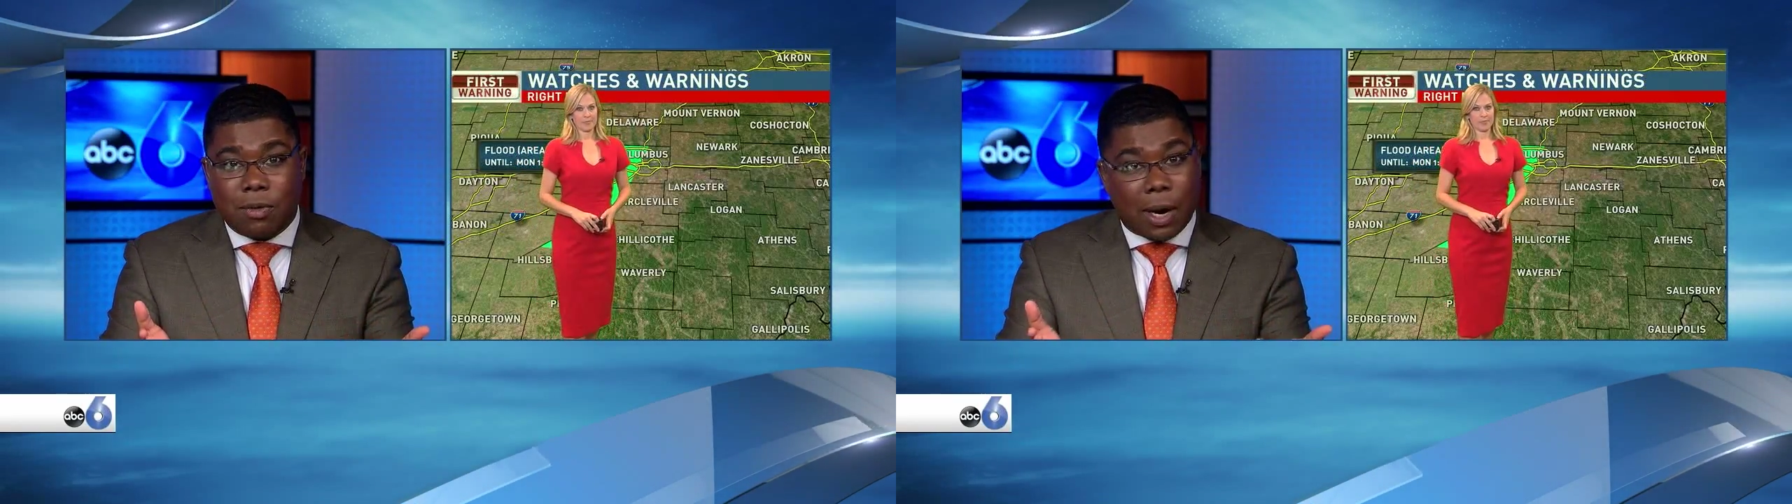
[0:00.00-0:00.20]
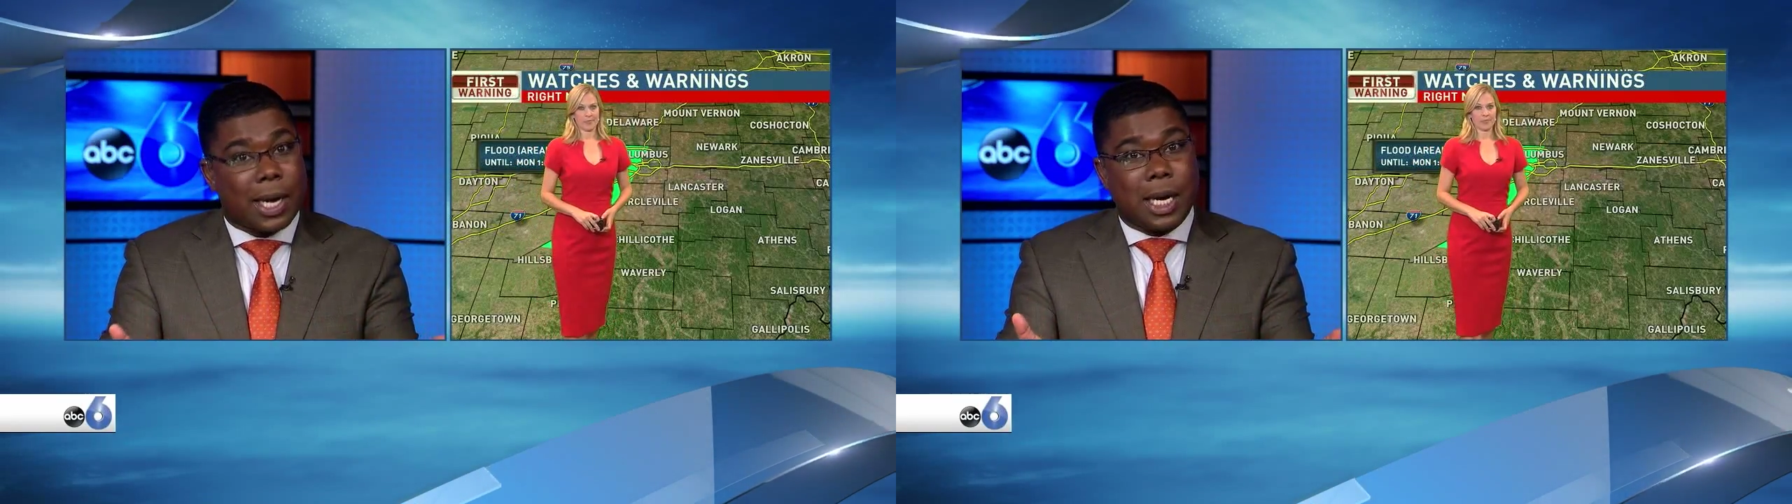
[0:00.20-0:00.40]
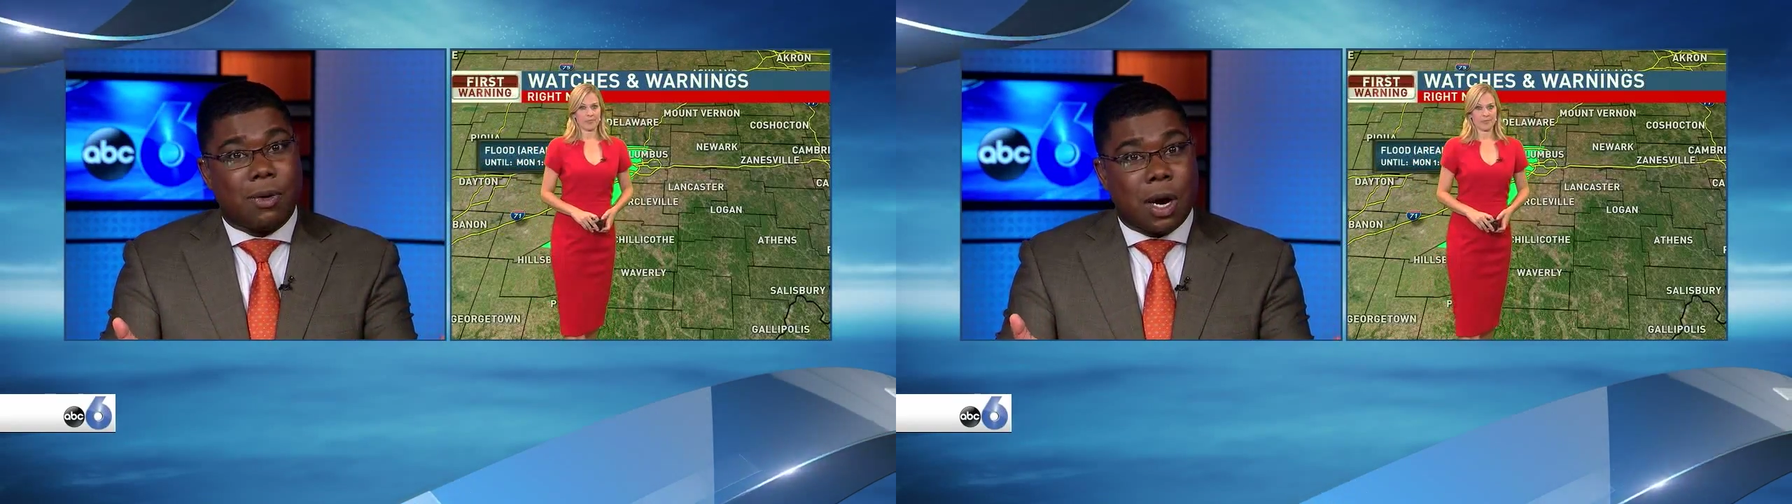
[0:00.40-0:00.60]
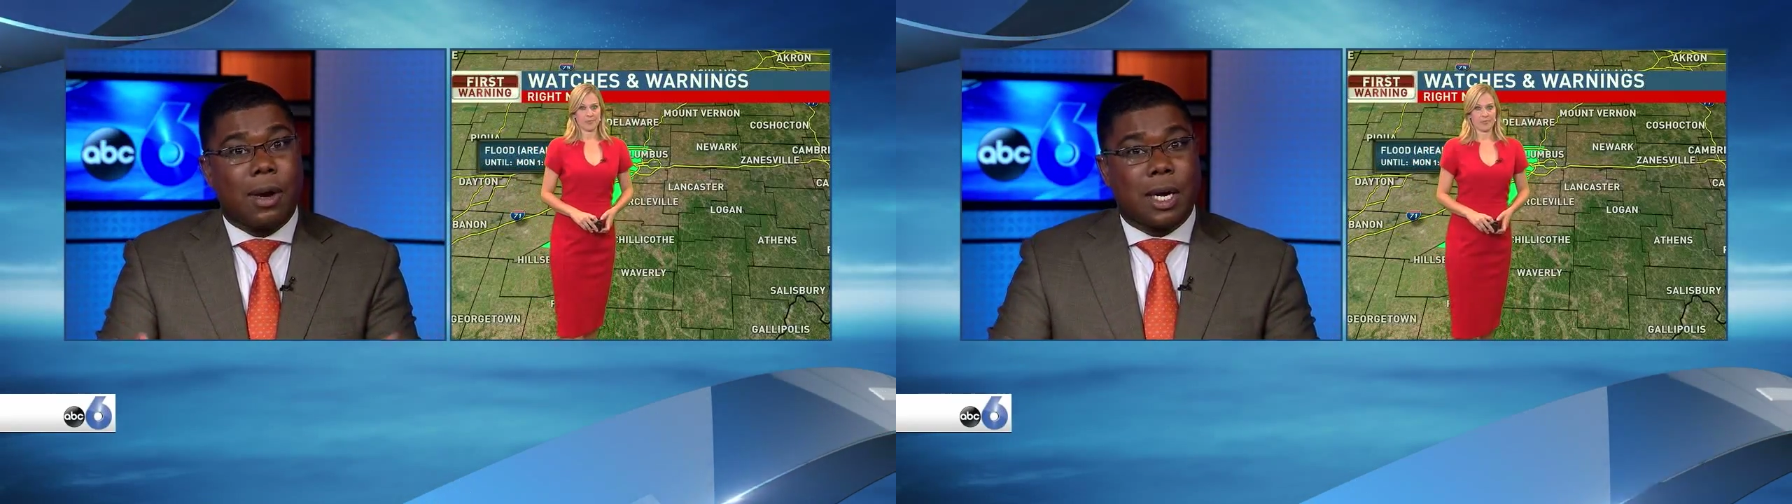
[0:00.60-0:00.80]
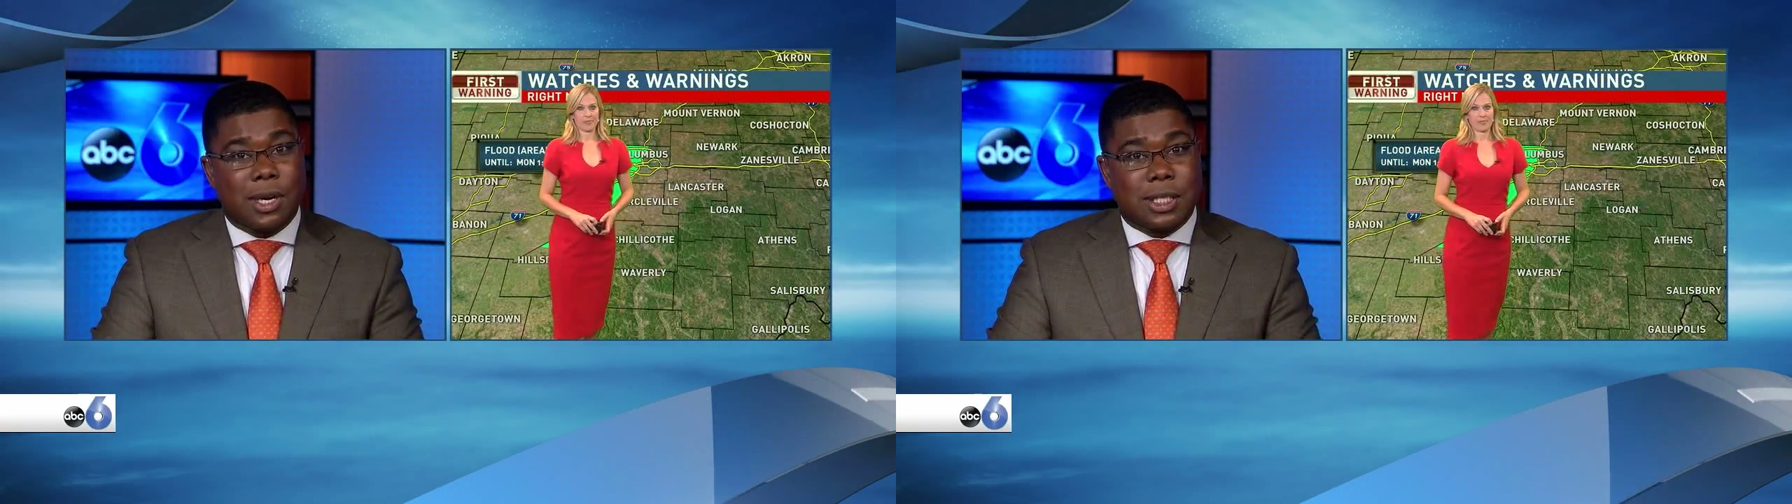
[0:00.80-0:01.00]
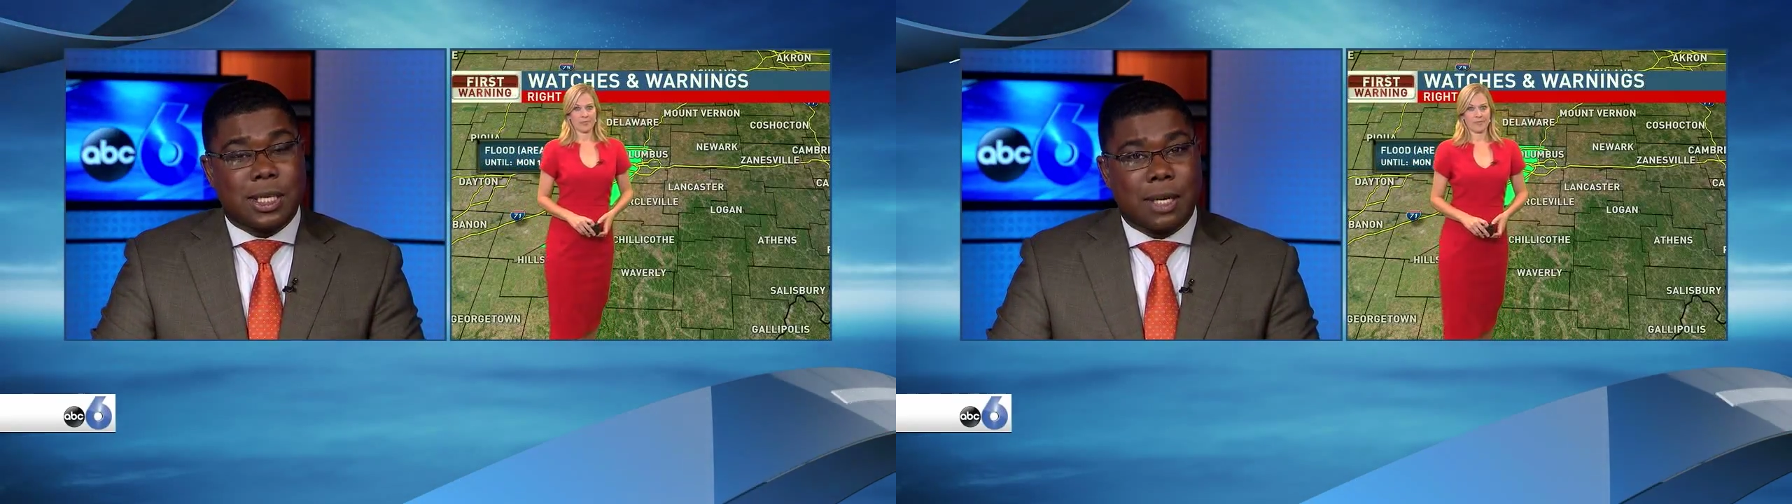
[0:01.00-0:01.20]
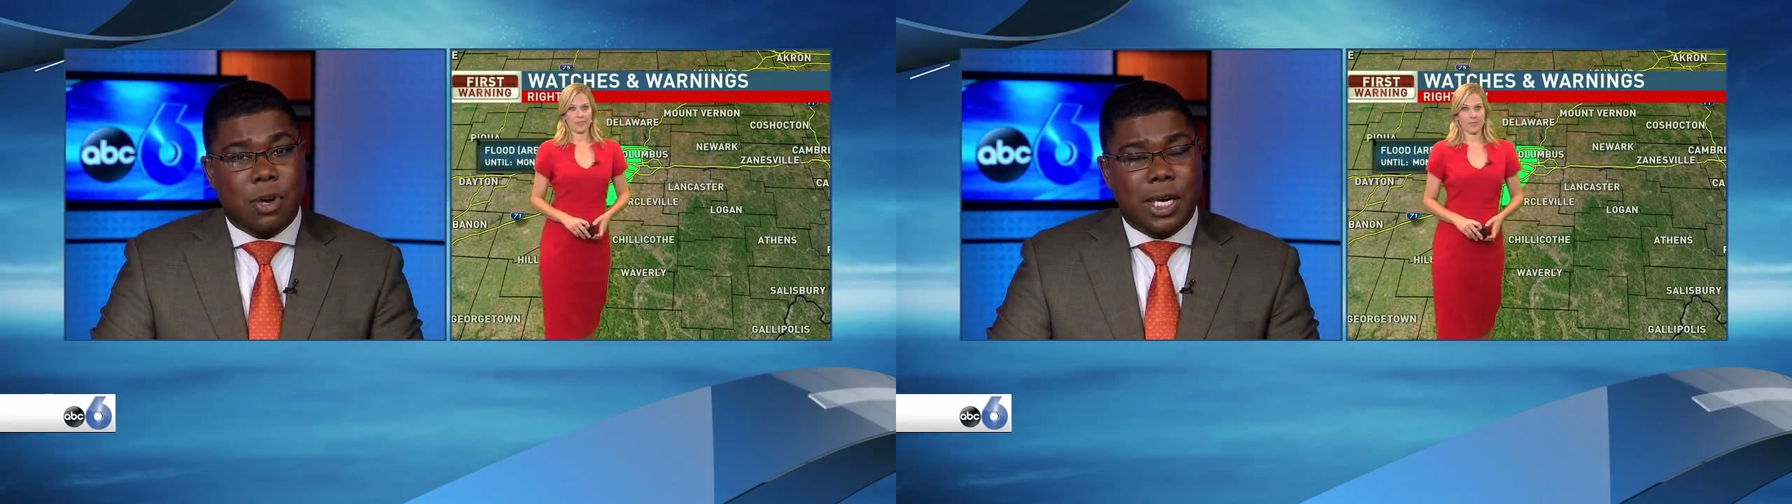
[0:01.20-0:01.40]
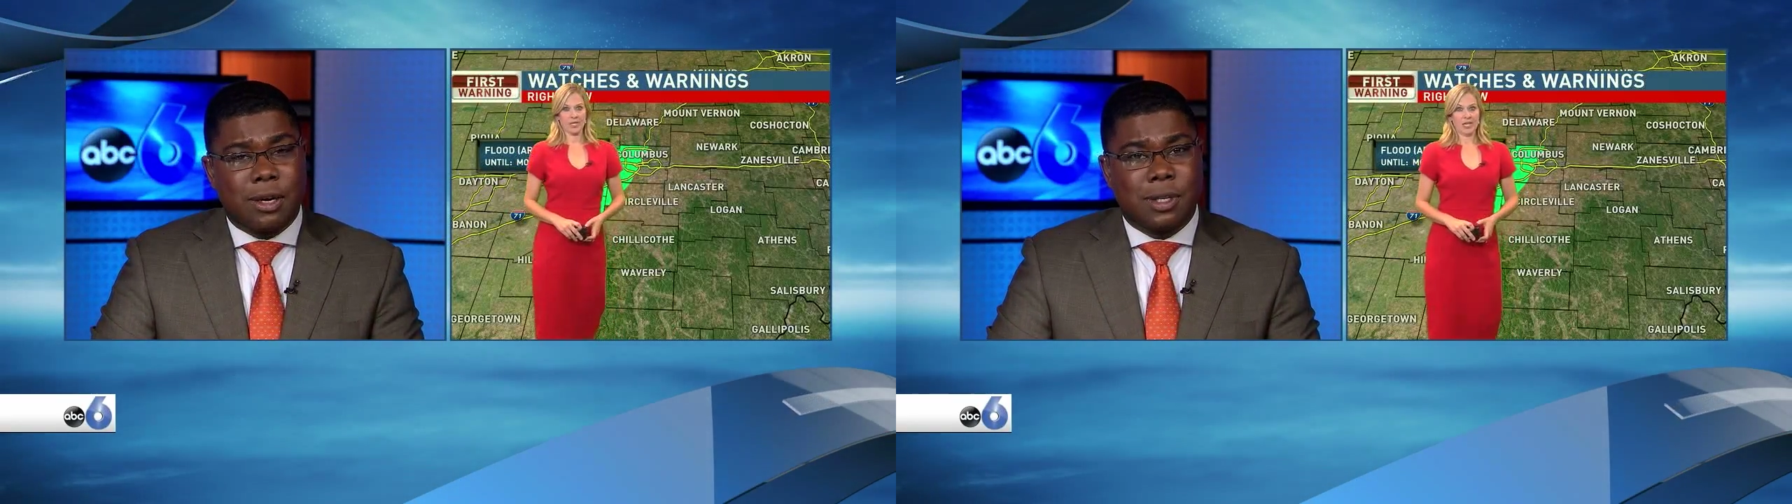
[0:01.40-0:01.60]
right here in our area tonight.
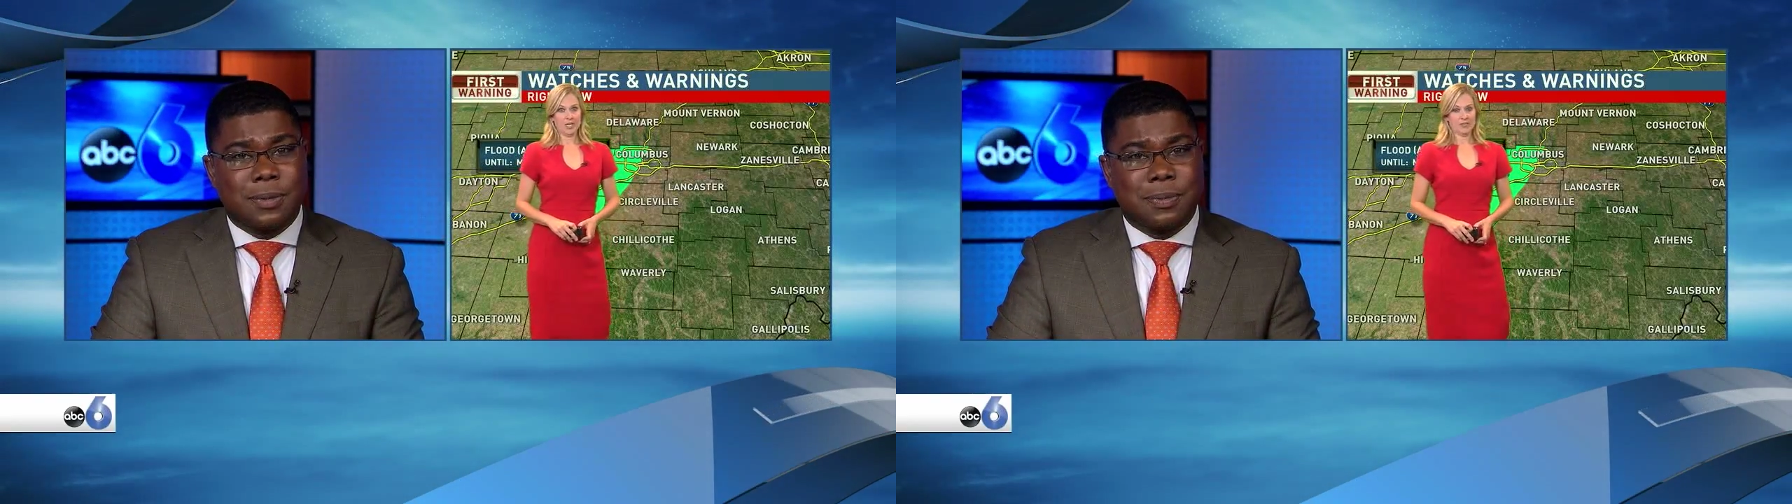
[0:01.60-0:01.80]
Right, Aaron?